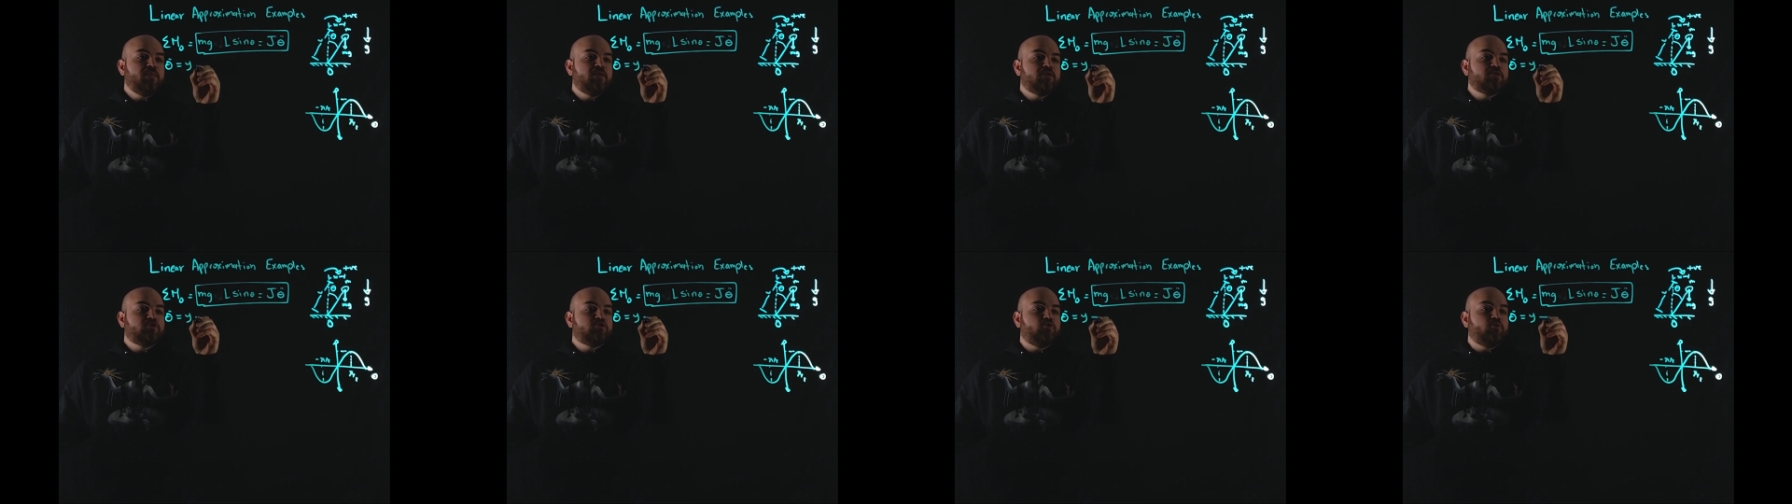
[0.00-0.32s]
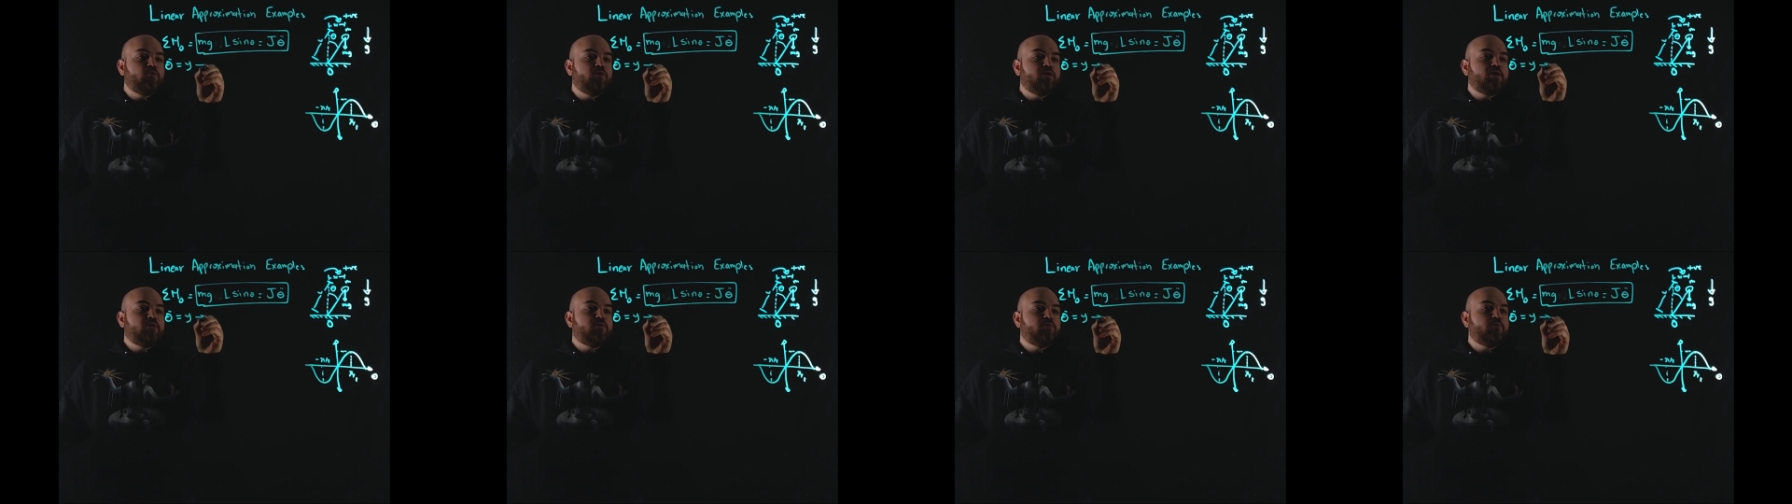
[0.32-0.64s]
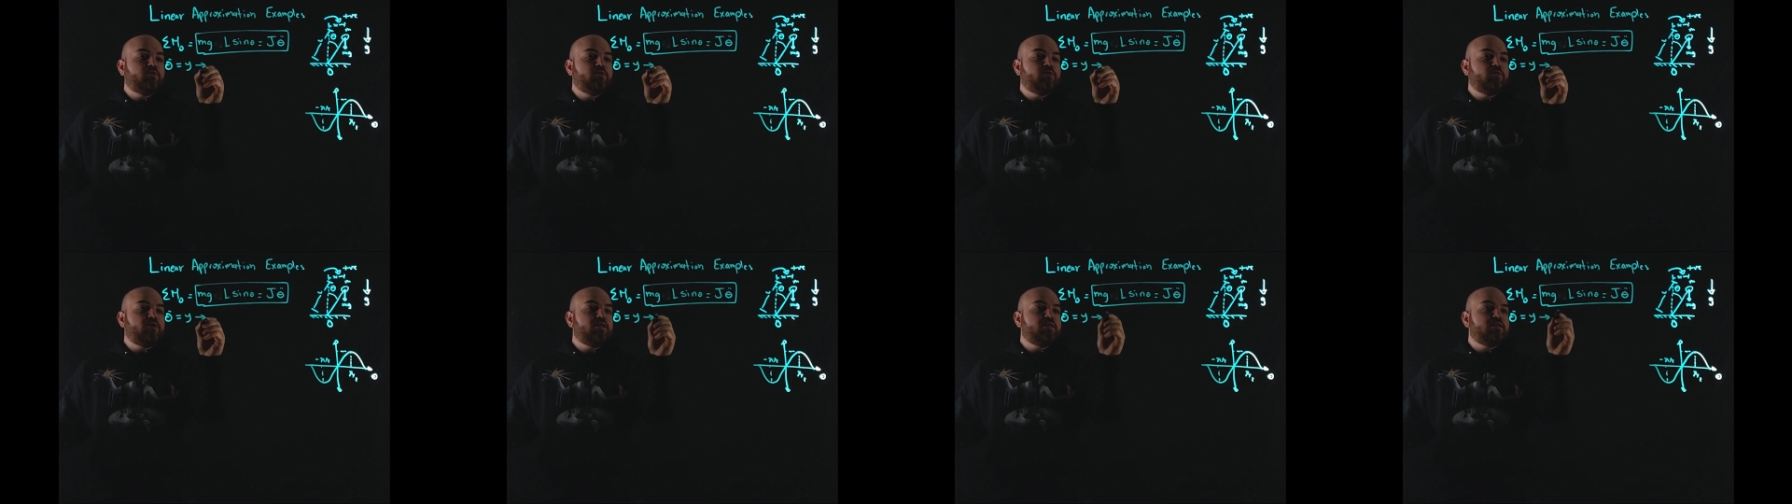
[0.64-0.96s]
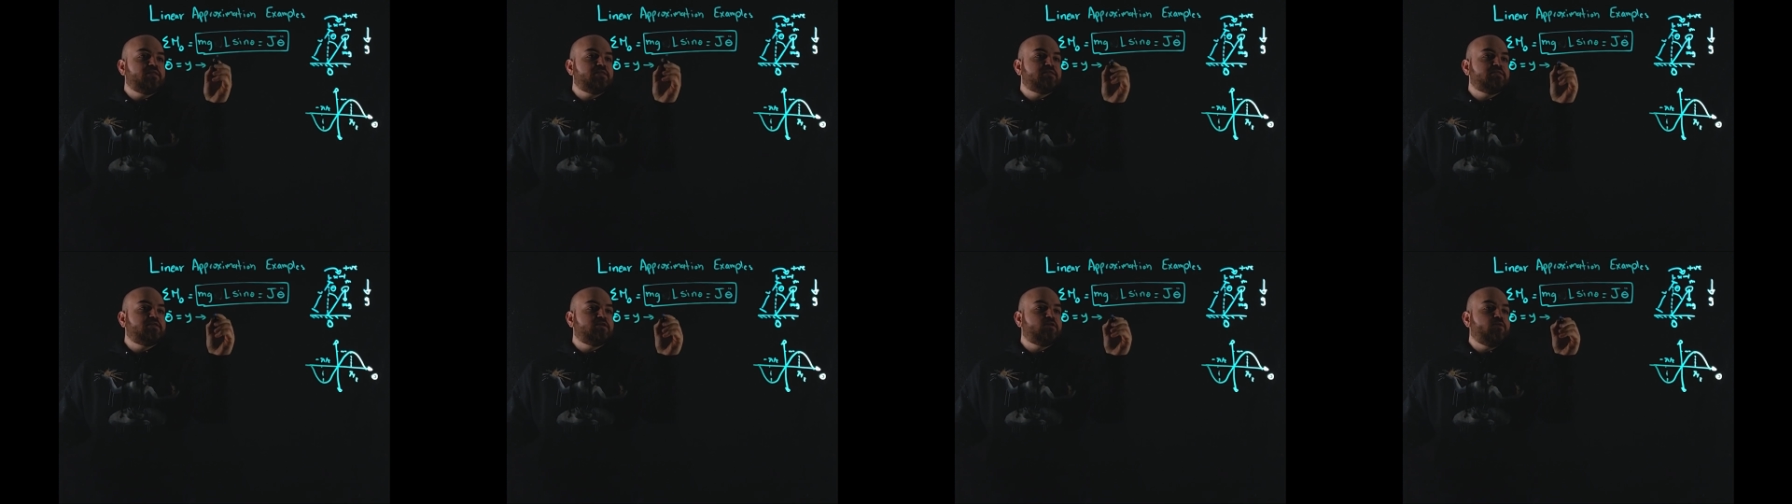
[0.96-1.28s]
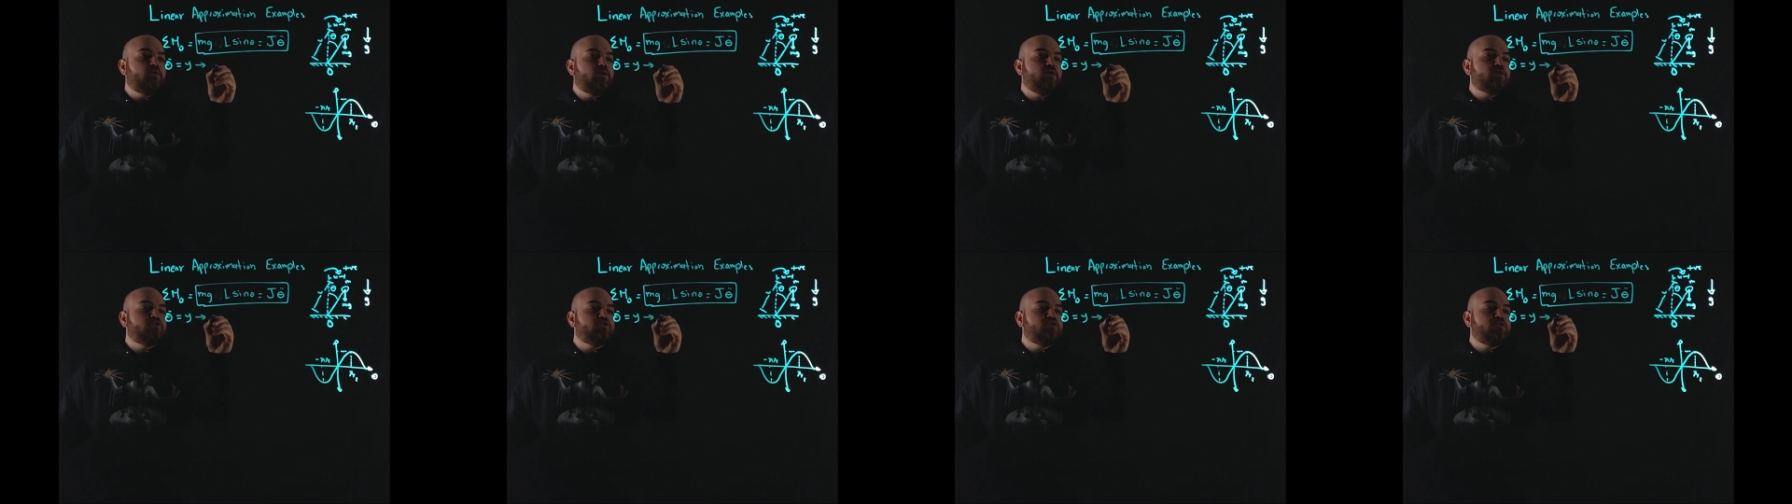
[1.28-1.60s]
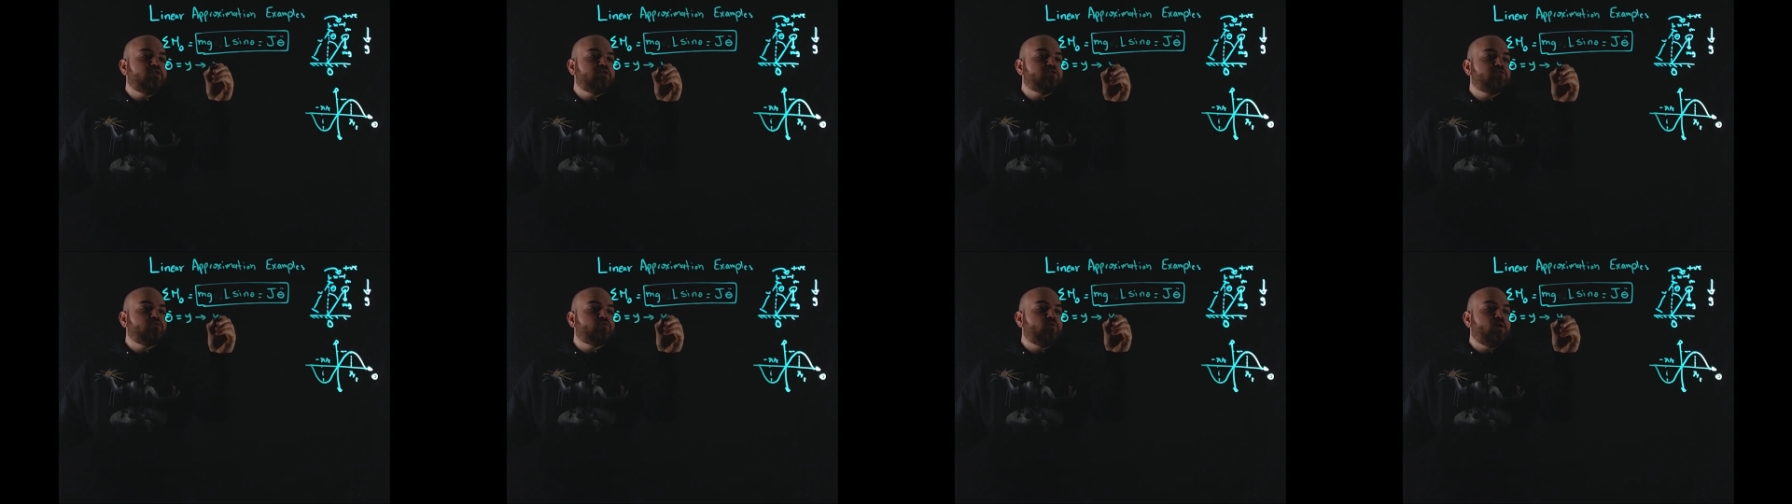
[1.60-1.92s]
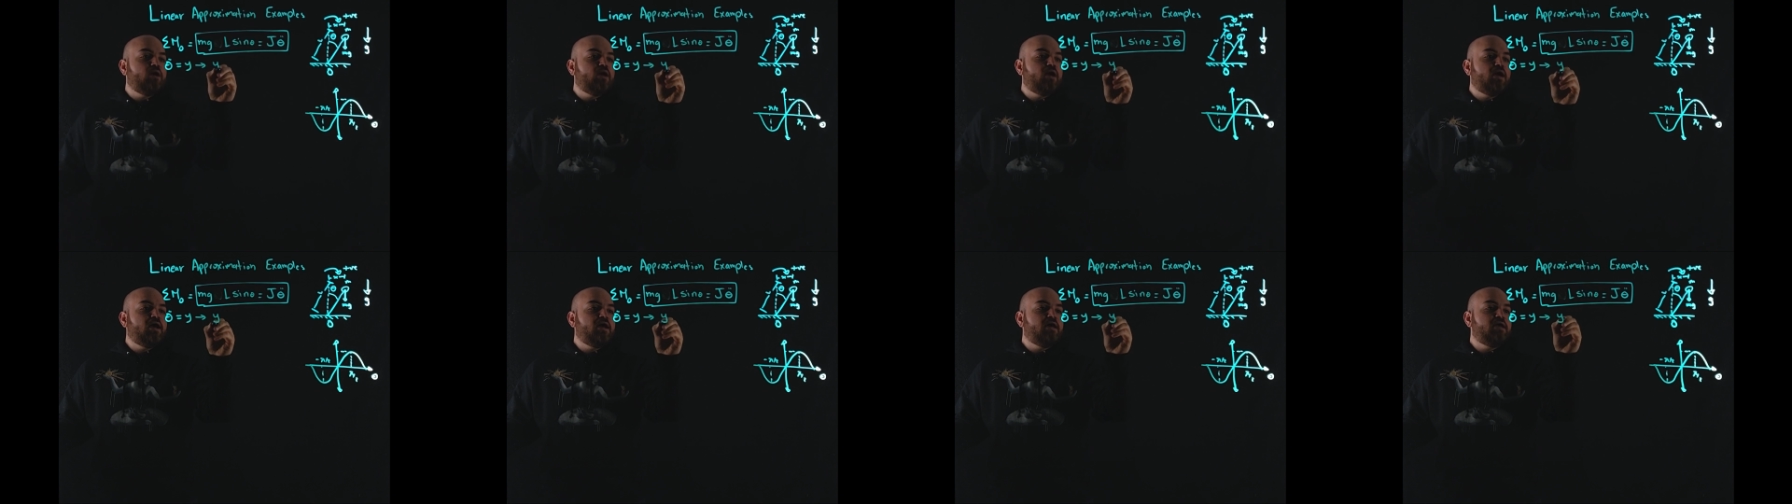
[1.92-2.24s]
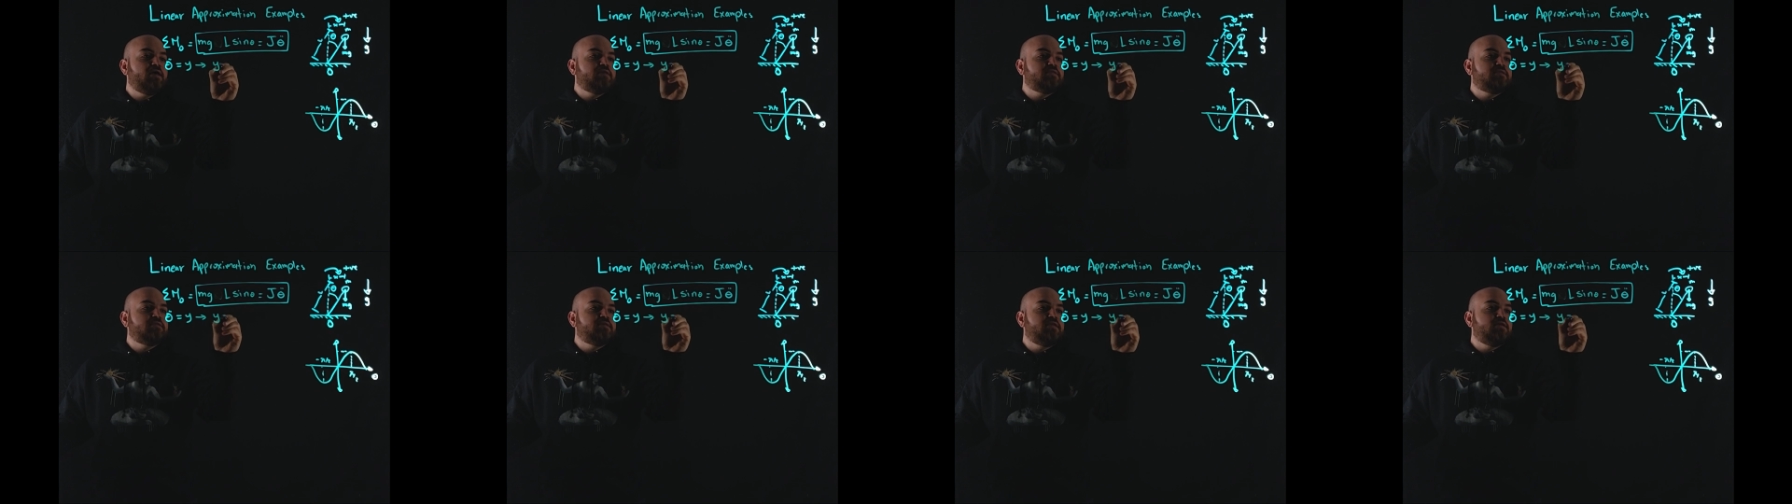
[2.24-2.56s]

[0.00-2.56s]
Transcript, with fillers: So we can rewrite this equation as y is